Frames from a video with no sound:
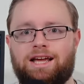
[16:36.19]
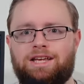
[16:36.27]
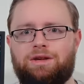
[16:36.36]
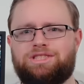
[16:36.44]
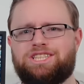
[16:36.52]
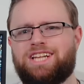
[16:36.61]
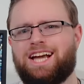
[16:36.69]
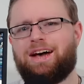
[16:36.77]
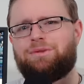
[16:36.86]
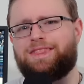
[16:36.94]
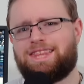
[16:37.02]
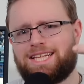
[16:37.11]
you should check
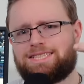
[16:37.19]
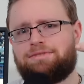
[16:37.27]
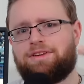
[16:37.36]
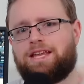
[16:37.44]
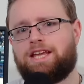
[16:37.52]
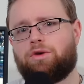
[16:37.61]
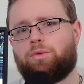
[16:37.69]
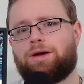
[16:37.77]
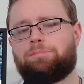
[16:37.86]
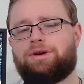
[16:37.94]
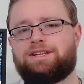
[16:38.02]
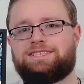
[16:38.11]
out this video
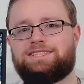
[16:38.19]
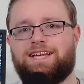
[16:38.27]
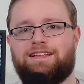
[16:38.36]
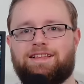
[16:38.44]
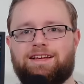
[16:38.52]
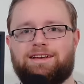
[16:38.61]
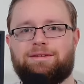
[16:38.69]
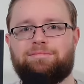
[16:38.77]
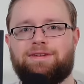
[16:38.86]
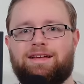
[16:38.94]
on Bud Selig.